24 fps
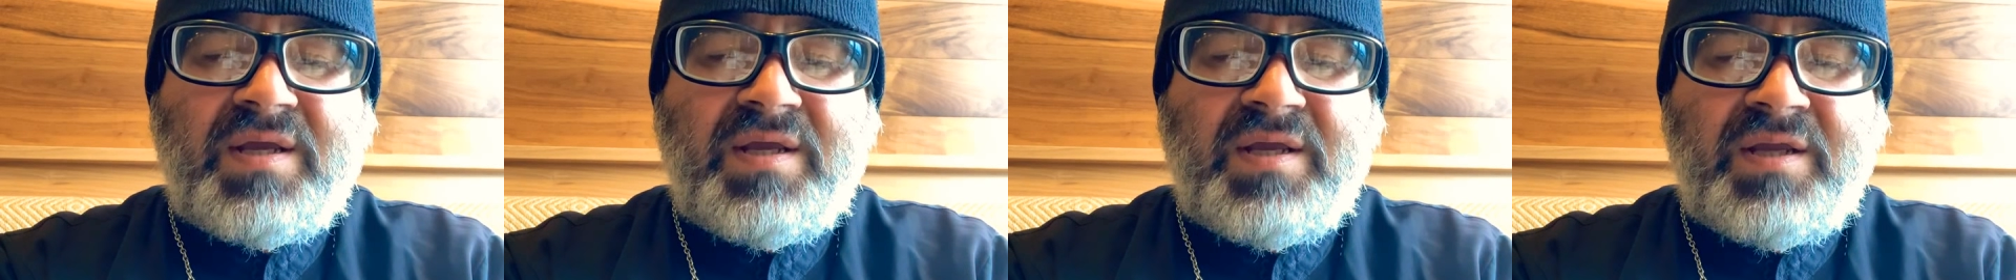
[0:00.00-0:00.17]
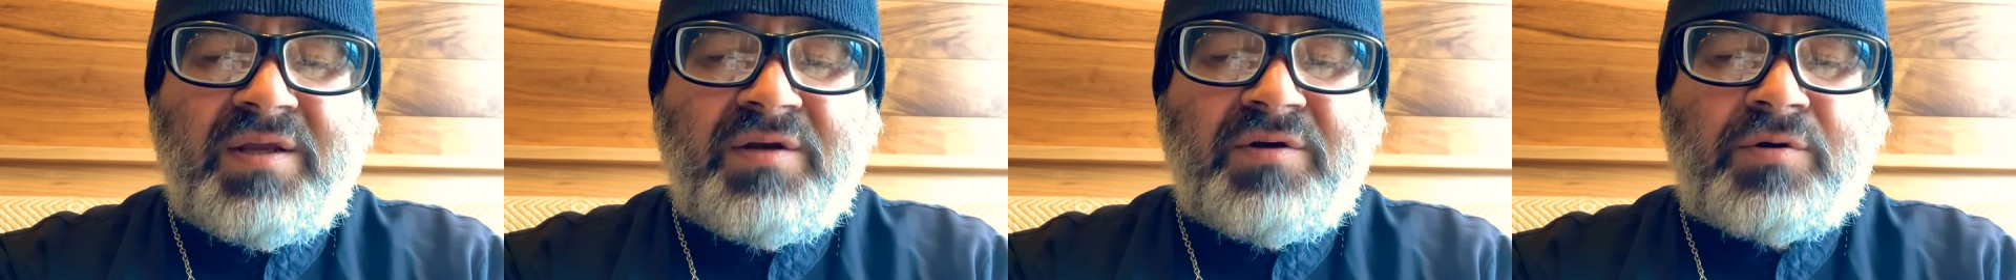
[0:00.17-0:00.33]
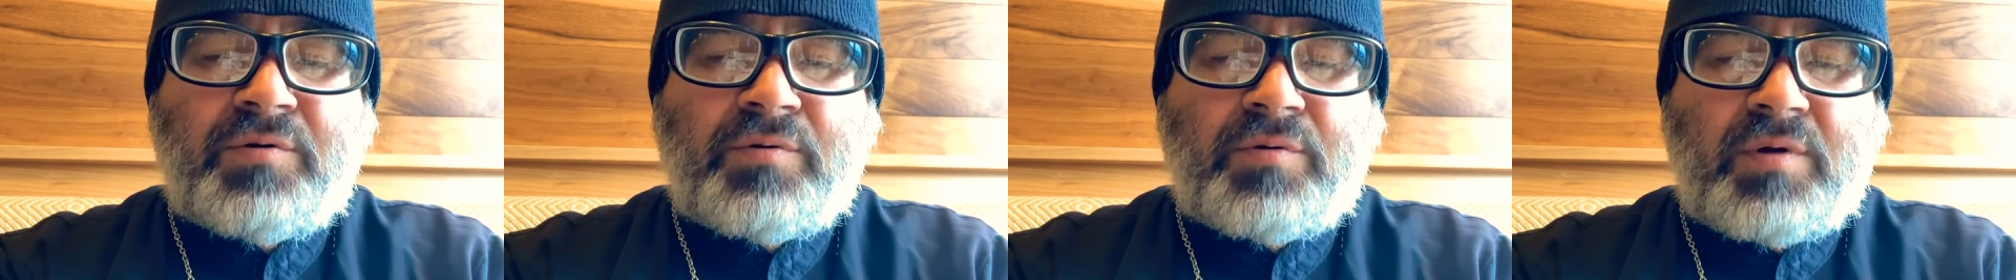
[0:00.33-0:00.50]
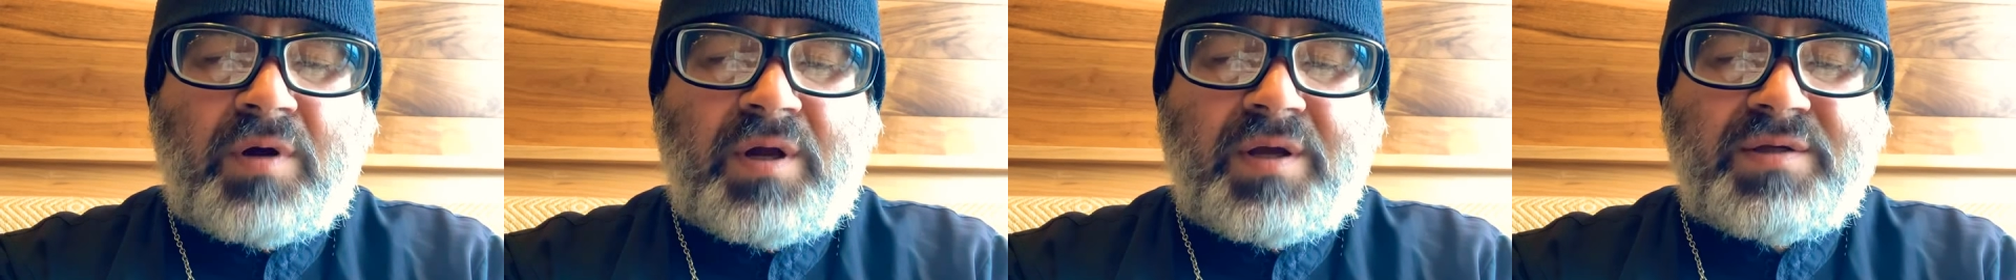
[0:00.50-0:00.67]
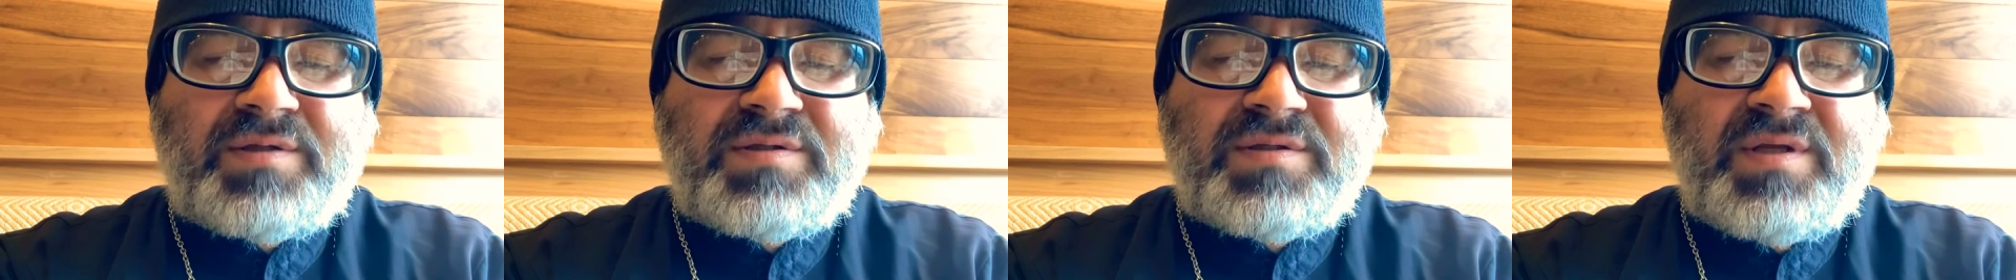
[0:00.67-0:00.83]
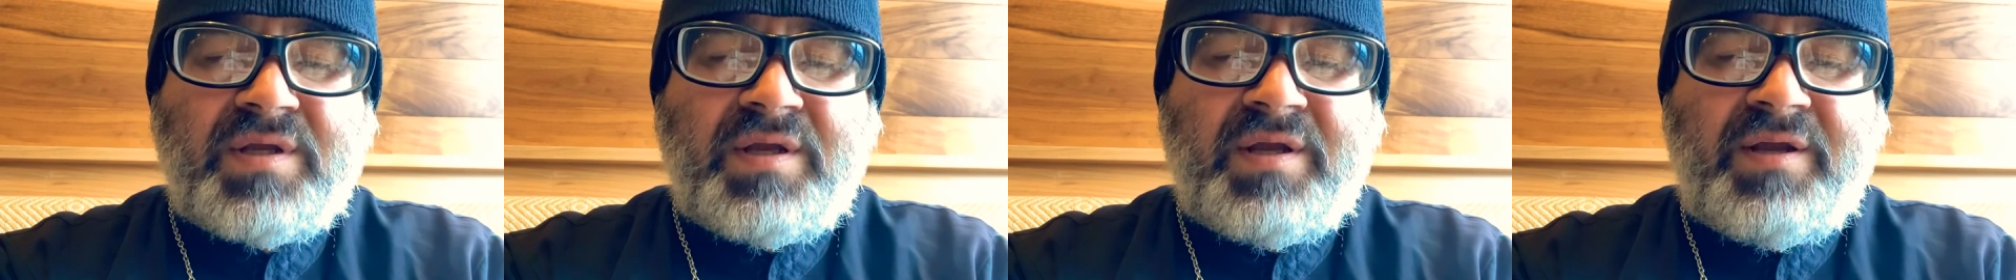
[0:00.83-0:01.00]
in
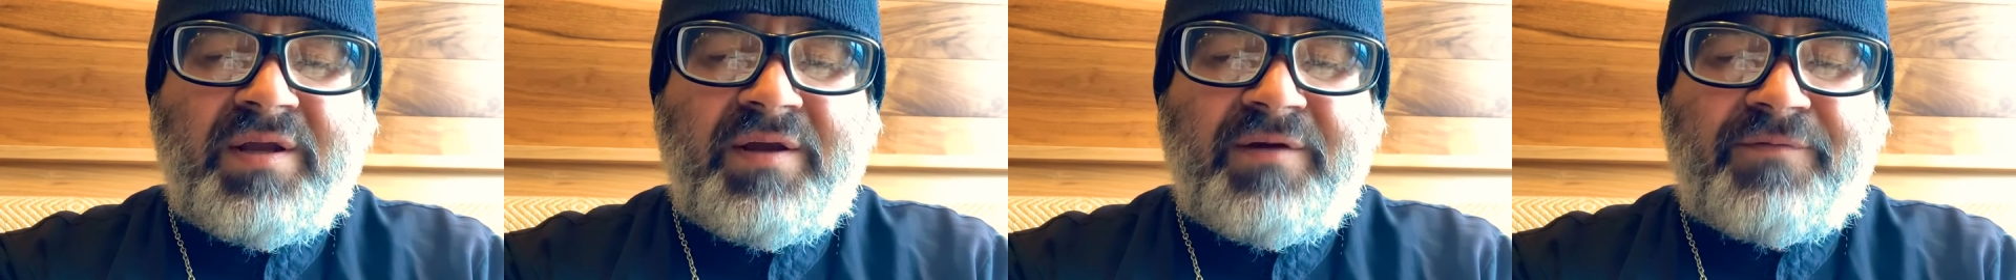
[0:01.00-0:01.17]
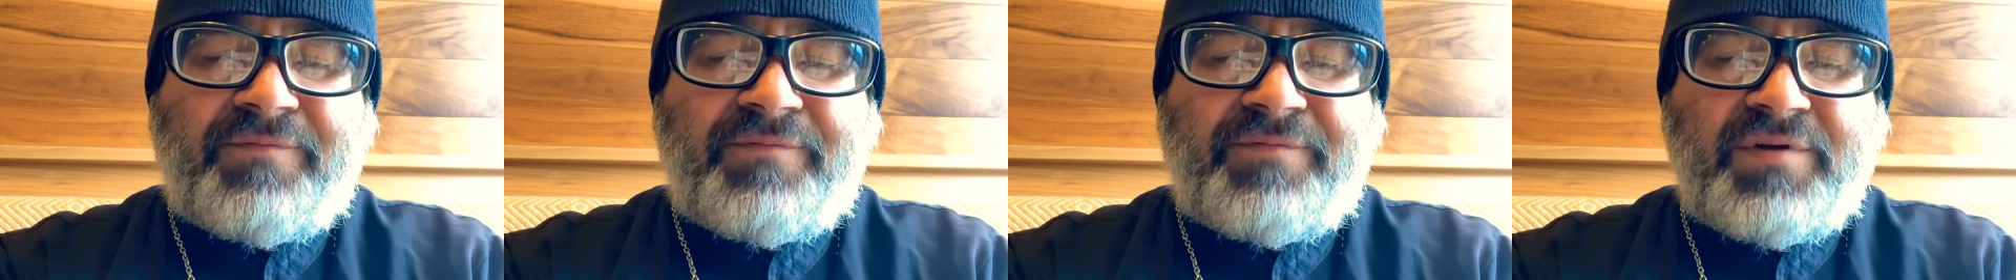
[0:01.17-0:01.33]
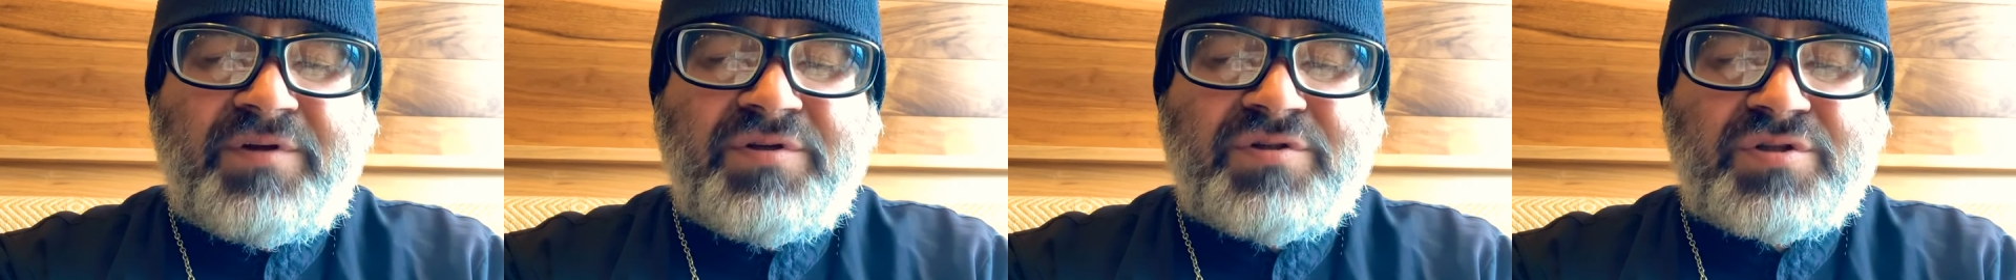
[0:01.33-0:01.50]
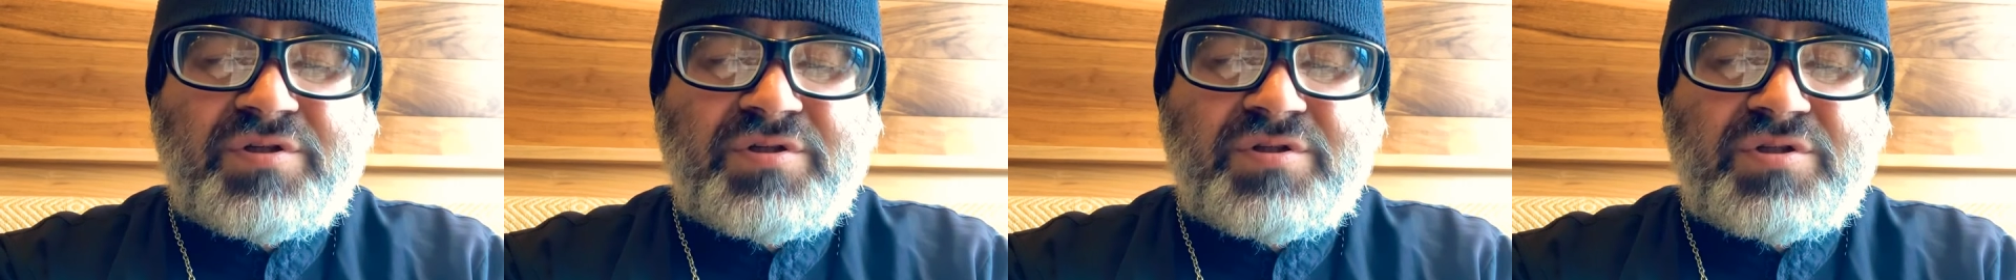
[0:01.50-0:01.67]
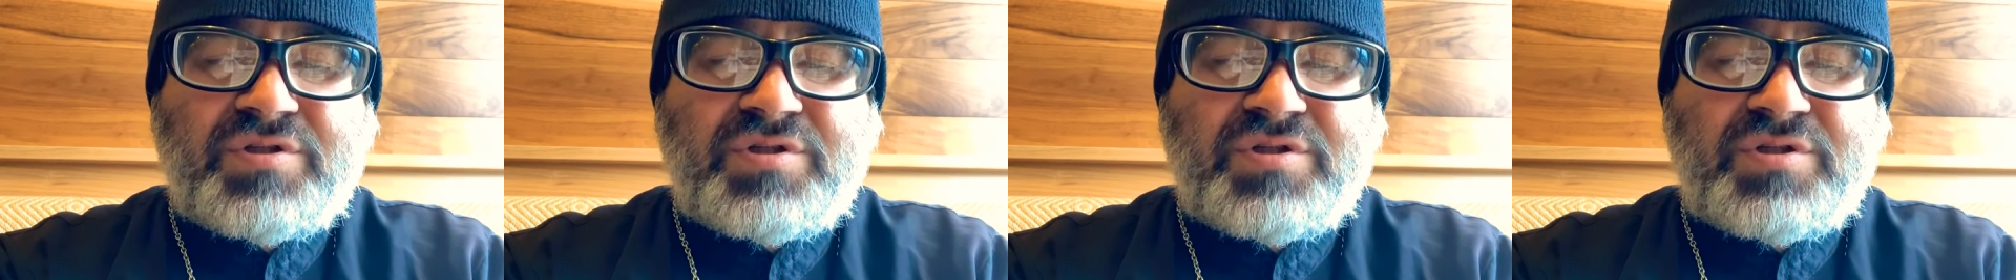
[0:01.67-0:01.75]
Christ. Ephesians